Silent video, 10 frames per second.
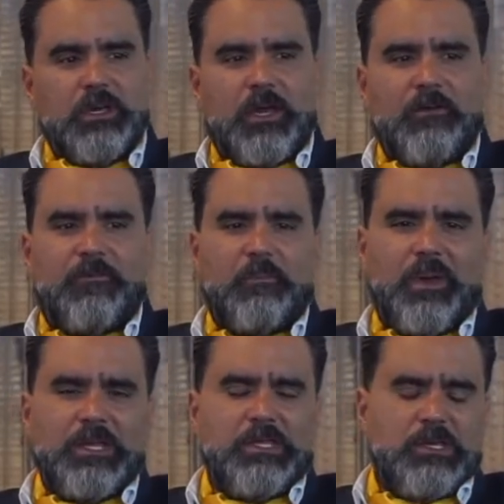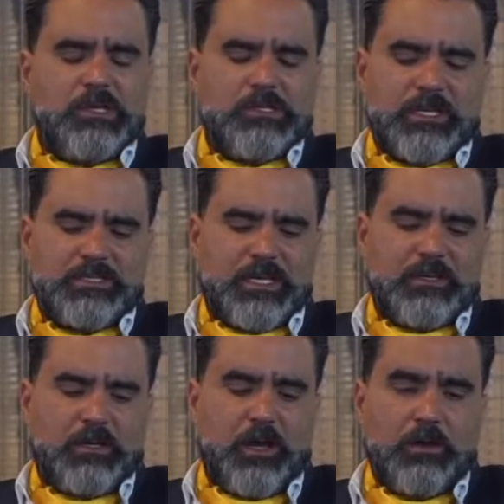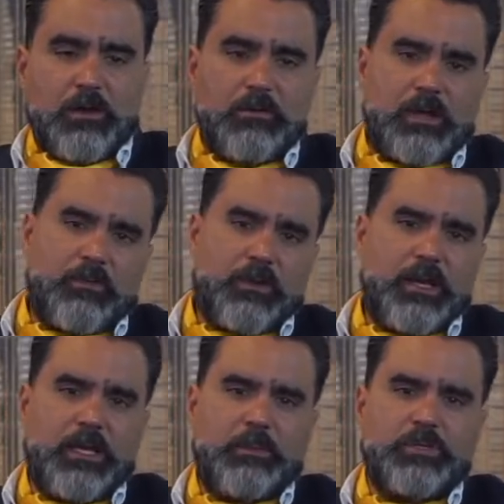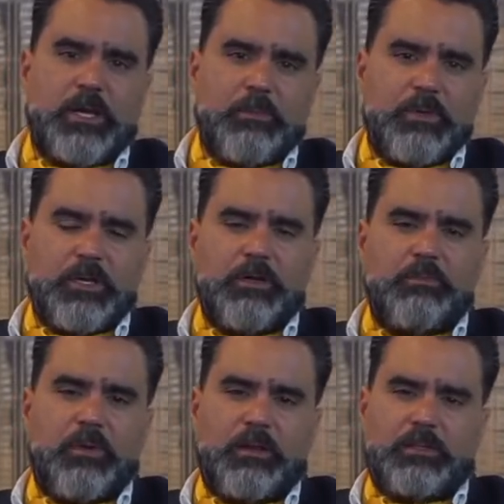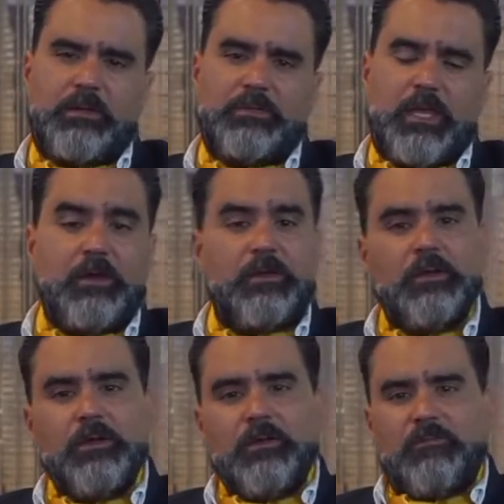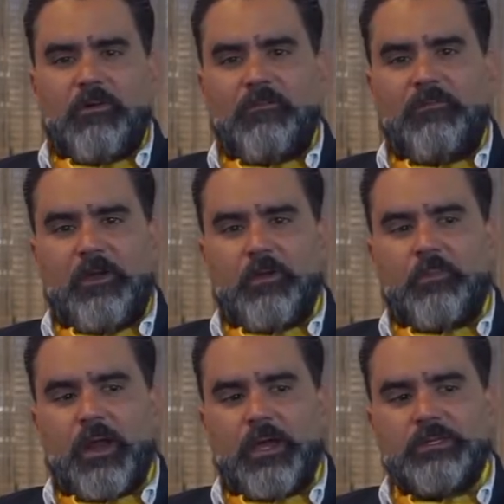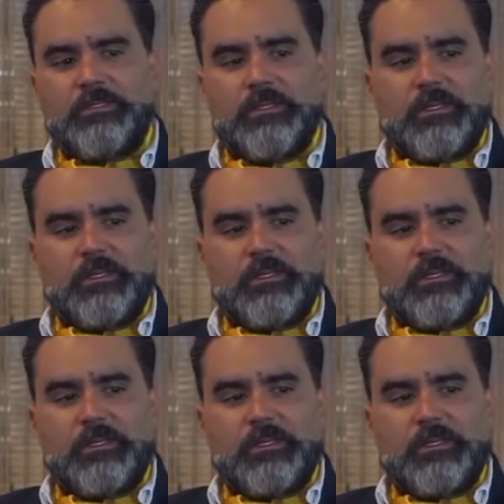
And for many years I said, no, not really. I'm trying to put a good product out there for a fair price.